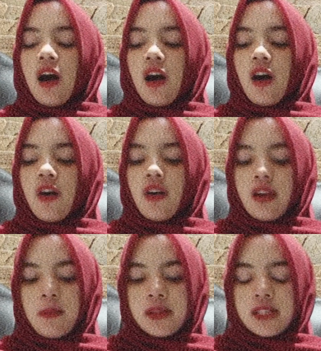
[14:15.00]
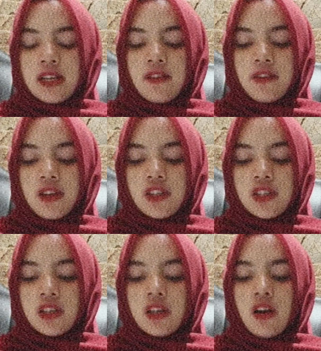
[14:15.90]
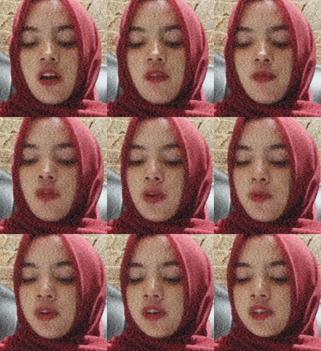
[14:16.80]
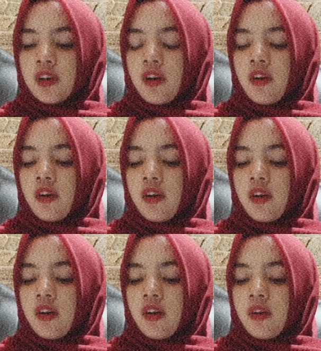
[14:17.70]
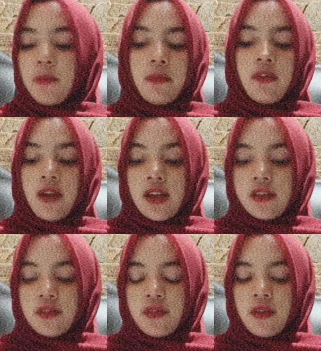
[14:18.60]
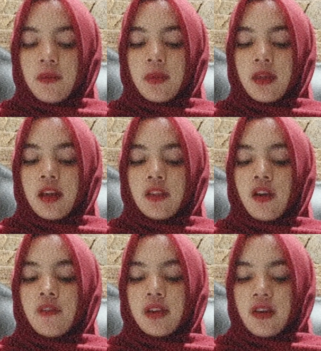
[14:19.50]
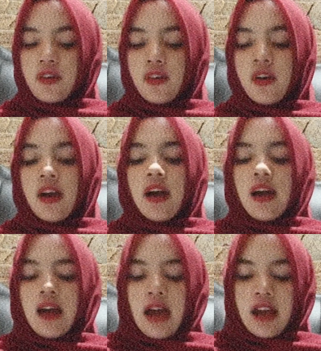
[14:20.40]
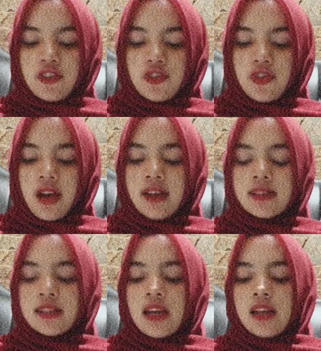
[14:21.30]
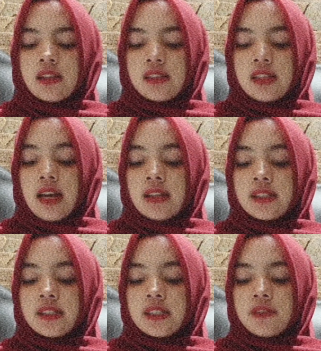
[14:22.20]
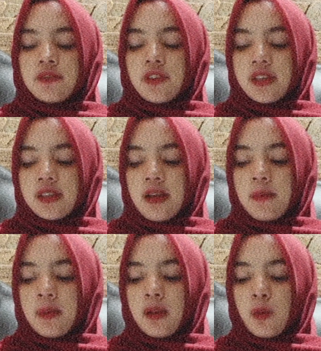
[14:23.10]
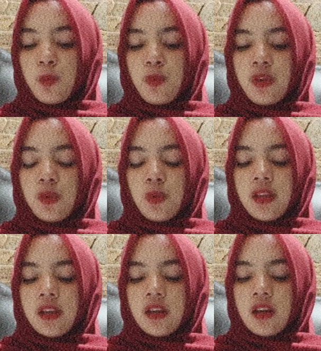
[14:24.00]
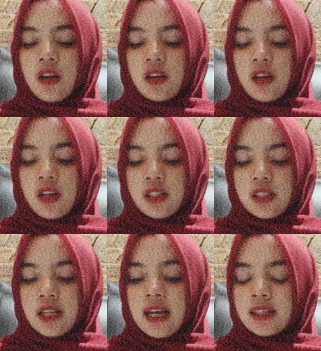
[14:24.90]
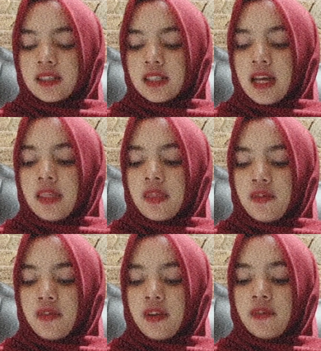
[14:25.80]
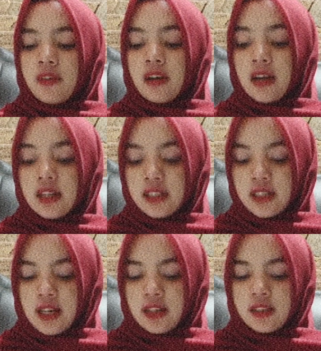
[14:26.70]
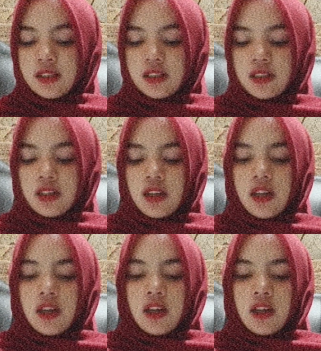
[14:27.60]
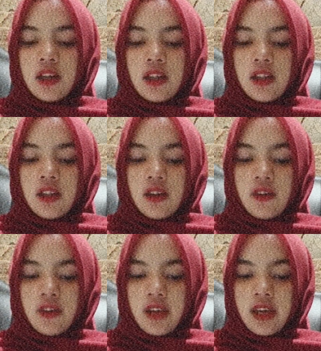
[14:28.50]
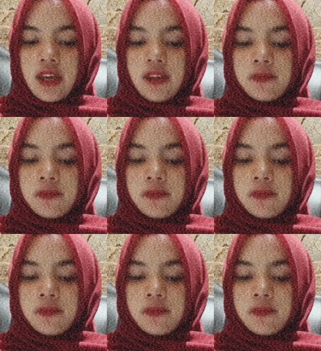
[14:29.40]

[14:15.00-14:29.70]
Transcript: or grammatical function of one word or phrase from that of another. I stress thus, for example, between the noun conduct and the verb conduct. Okay.